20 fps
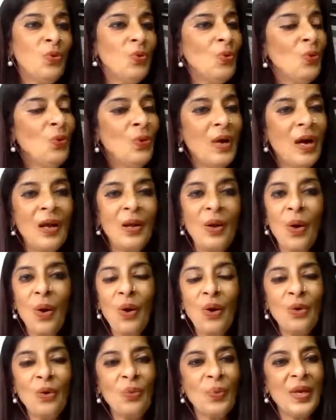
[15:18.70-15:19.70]
who,
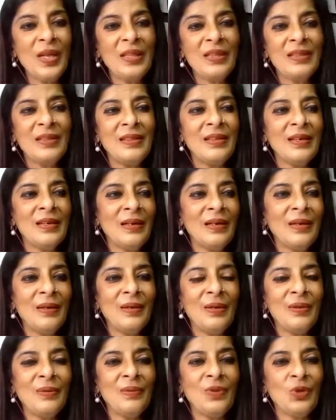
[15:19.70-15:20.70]
along with
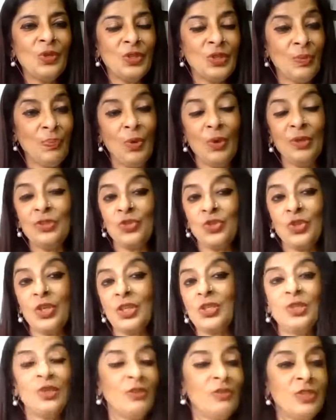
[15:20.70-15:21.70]
your support
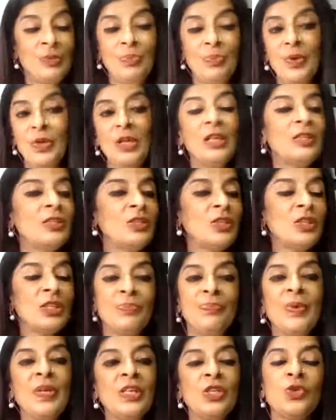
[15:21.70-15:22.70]
structure of
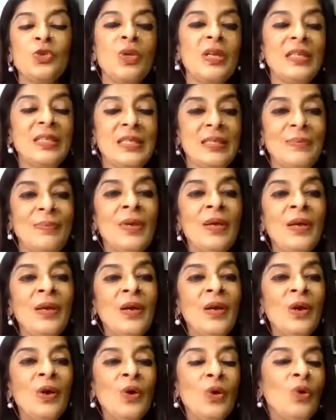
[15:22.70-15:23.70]
spiritualism,
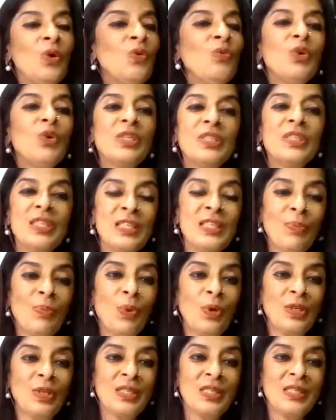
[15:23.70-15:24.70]
who was the
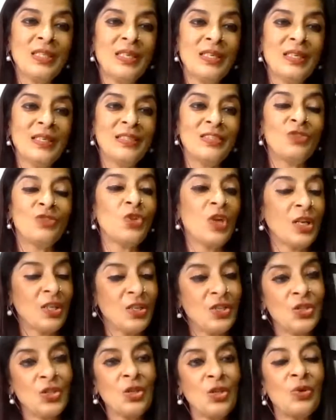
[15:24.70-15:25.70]
support
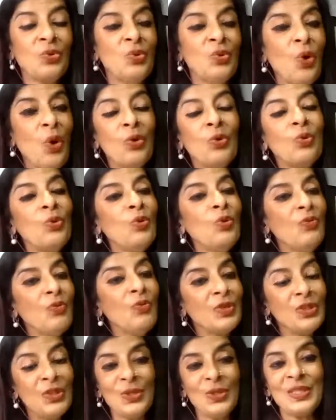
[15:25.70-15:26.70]
structure, or who
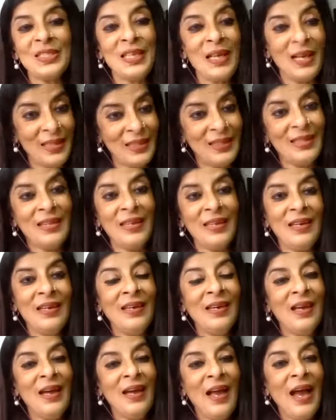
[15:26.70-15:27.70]
was your Saathi,
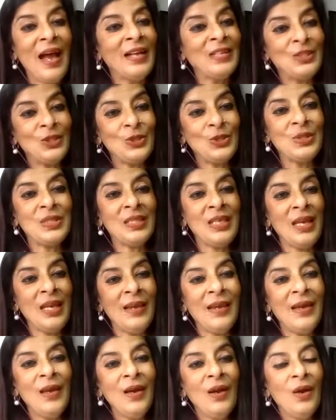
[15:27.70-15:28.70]
as to
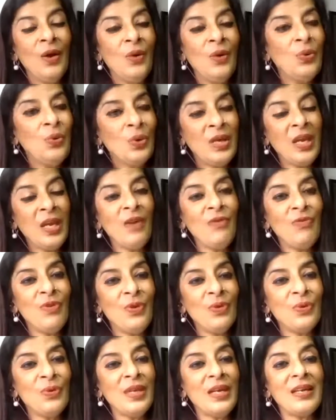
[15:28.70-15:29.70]
say, who gave
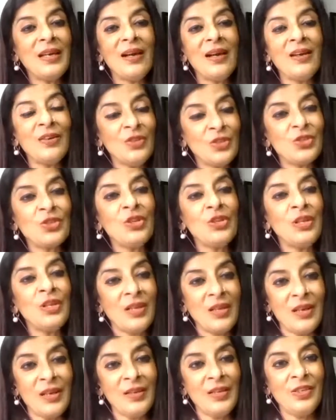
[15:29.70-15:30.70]
you that additional
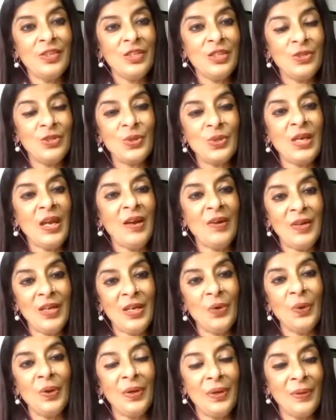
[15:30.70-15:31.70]
courage to
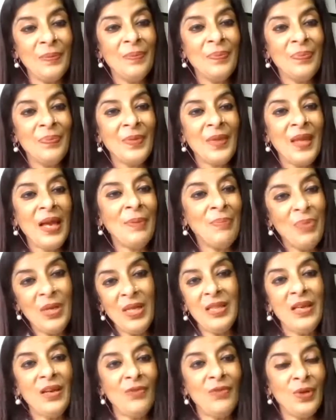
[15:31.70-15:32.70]
carry on and be
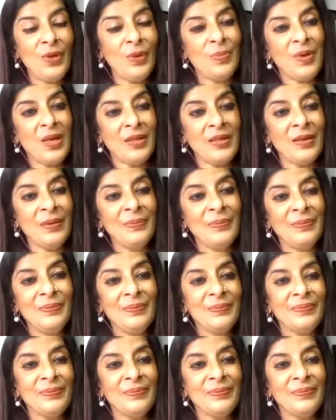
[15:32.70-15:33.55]
there for your brother?